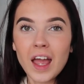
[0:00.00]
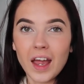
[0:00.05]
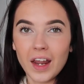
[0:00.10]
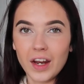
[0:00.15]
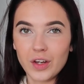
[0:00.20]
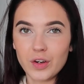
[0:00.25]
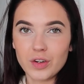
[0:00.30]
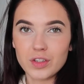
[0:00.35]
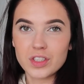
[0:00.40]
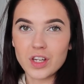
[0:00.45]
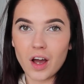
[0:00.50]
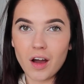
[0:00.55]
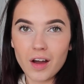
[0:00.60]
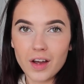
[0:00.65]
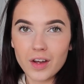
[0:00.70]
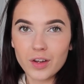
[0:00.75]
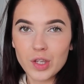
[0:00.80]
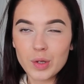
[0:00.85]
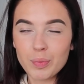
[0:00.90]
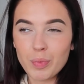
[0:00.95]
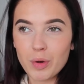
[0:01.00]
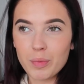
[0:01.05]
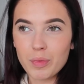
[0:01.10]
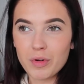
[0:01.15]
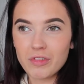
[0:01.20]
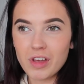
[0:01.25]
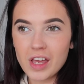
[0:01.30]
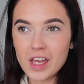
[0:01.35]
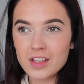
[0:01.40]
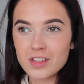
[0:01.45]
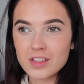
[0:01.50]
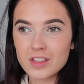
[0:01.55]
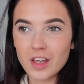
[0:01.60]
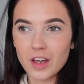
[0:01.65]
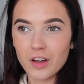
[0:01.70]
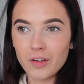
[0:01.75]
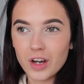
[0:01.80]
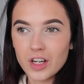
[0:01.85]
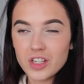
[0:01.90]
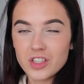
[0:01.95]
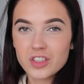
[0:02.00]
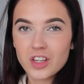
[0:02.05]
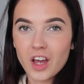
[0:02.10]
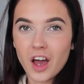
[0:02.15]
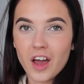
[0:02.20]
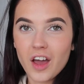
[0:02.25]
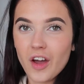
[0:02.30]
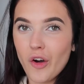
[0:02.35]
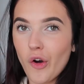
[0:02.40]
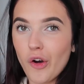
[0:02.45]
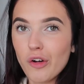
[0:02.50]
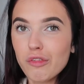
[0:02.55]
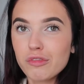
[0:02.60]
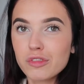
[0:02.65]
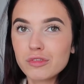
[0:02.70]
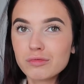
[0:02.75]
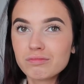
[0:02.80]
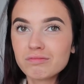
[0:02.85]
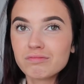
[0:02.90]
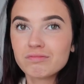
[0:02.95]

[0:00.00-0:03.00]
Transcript: and it got dye on the bottom of it, so I just cut it off,